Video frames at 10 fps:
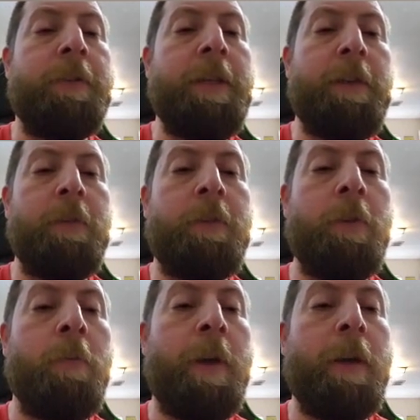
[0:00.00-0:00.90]
Didn't do
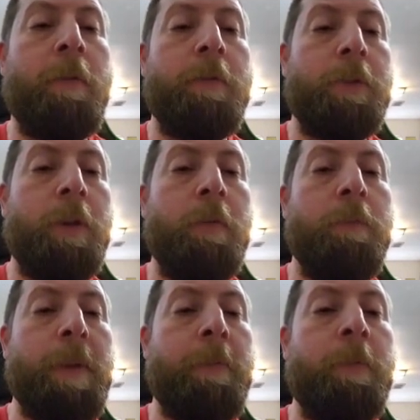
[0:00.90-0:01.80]
so well, so
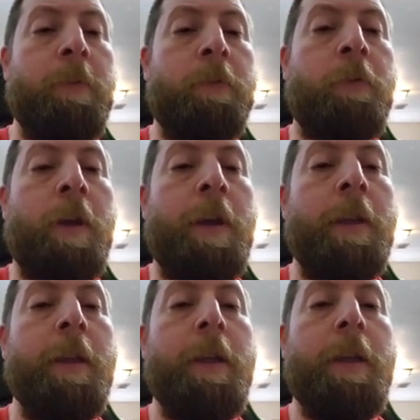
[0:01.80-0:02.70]
maybe we'll try
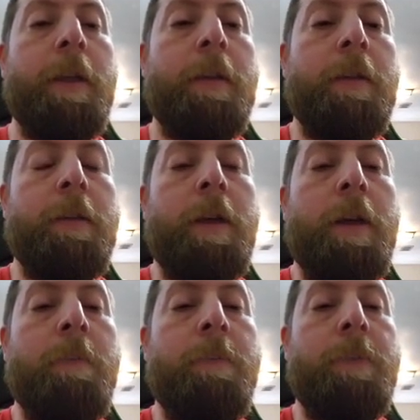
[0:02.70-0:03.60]

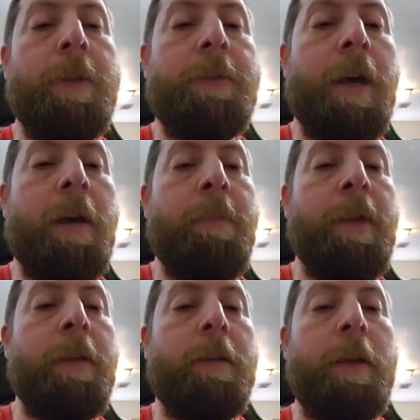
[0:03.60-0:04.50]
this
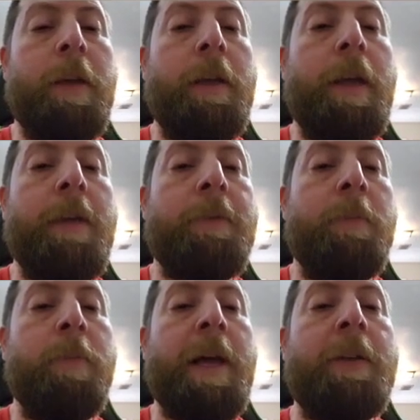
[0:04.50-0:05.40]
hobby, and I have some
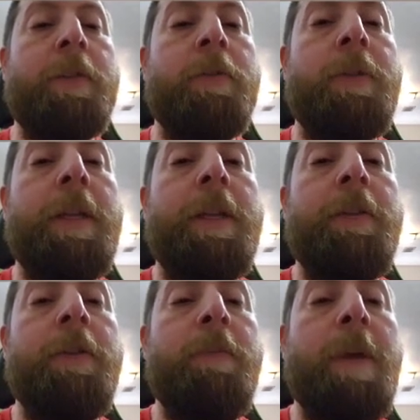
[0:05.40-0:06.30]
blasters to get
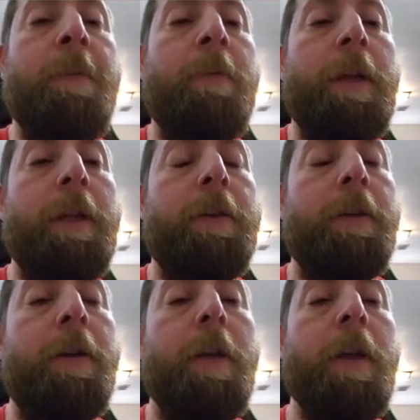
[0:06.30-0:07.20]
into. Maybe we'll get
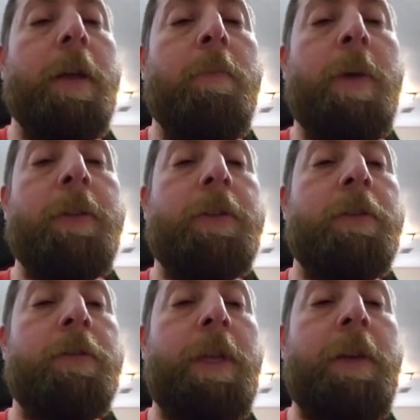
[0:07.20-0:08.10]
into
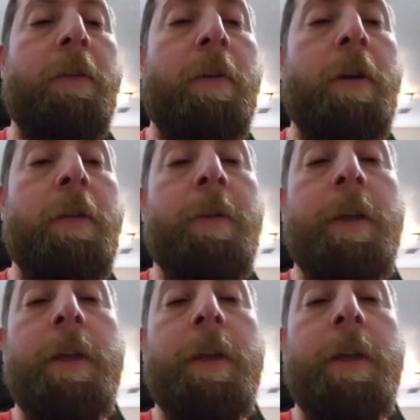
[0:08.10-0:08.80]
monsters later on.